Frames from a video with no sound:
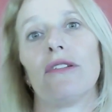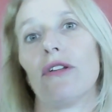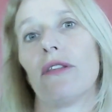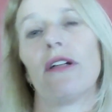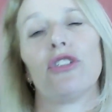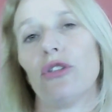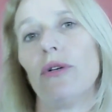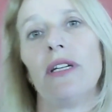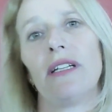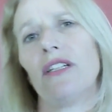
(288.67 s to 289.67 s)
So they'll do
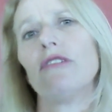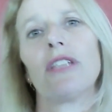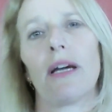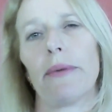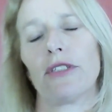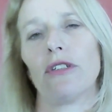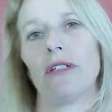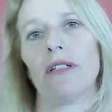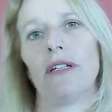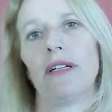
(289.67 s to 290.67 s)
it in no time at
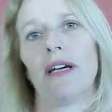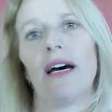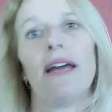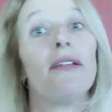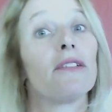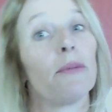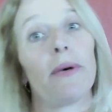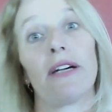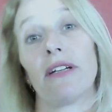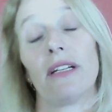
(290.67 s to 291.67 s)
all. Others are
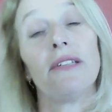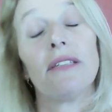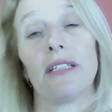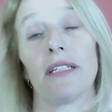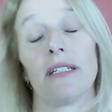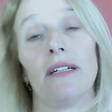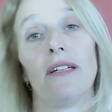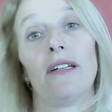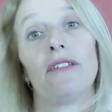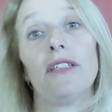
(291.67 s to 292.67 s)
better at listening.
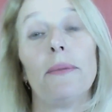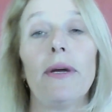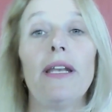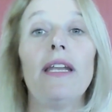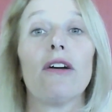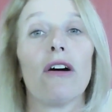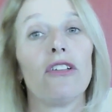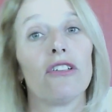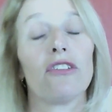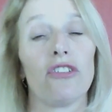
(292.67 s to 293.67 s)
So depending
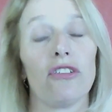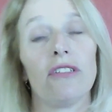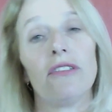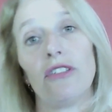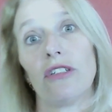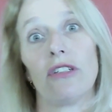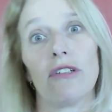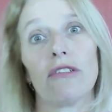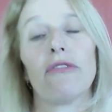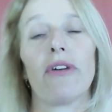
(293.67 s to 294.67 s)
on your students, you can
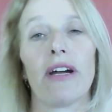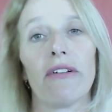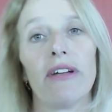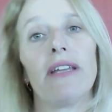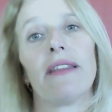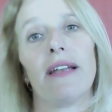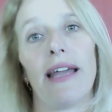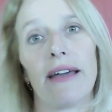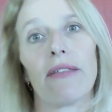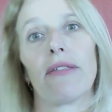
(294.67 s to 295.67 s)
also vary the
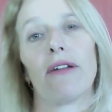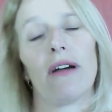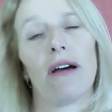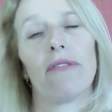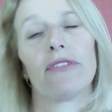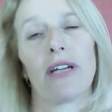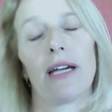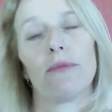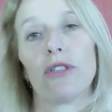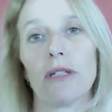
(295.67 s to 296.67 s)
length of
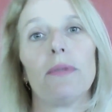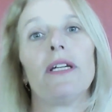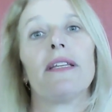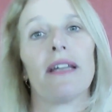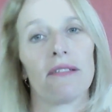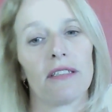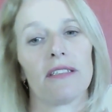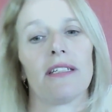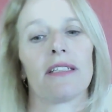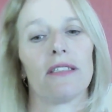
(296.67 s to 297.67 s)
time to complete that
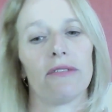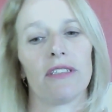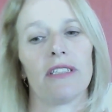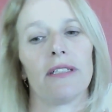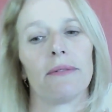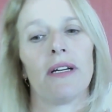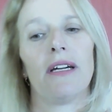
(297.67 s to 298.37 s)
certain activity.